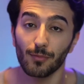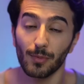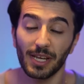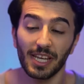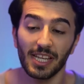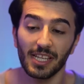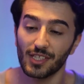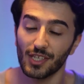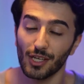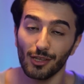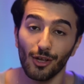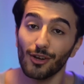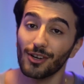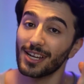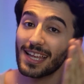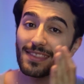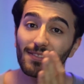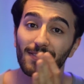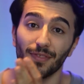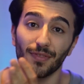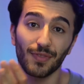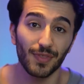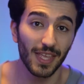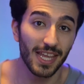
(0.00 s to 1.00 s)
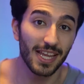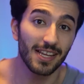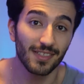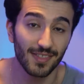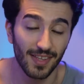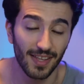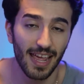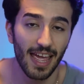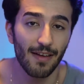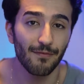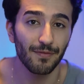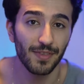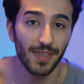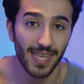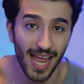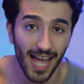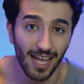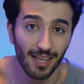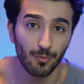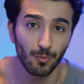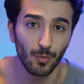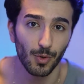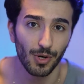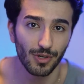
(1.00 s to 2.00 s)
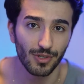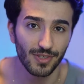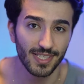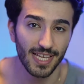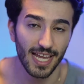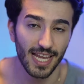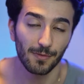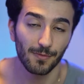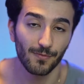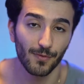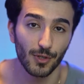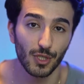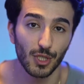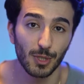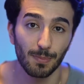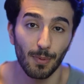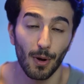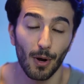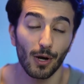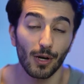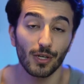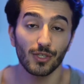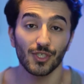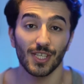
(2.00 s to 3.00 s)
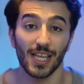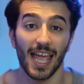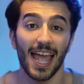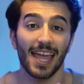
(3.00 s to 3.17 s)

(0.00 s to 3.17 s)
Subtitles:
We need to look at the things that have not worked out for Spurs